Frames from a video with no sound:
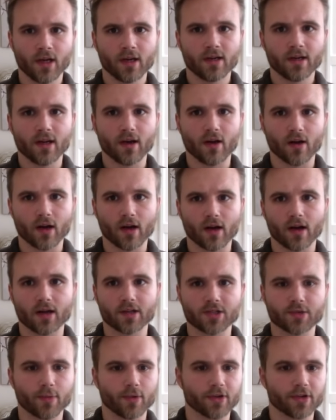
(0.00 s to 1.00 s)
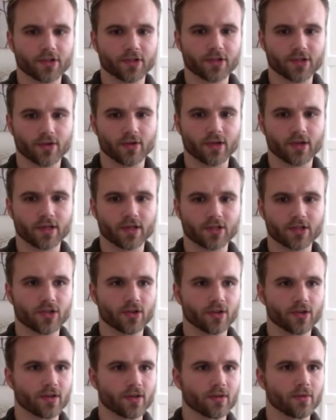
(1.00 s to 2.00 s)
Now I should probably just go ahead and show
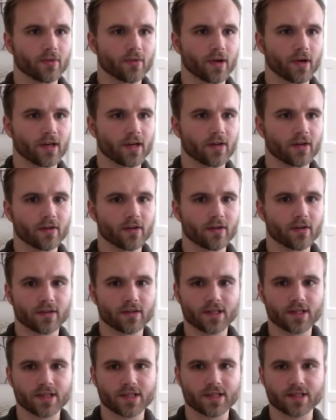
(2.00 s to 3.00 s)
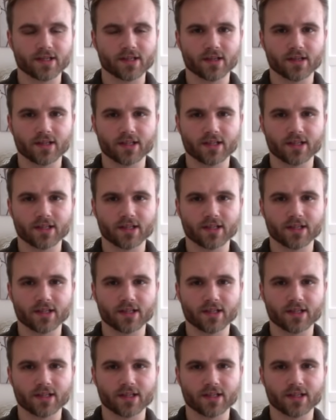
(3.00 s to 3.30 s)
you right here. This is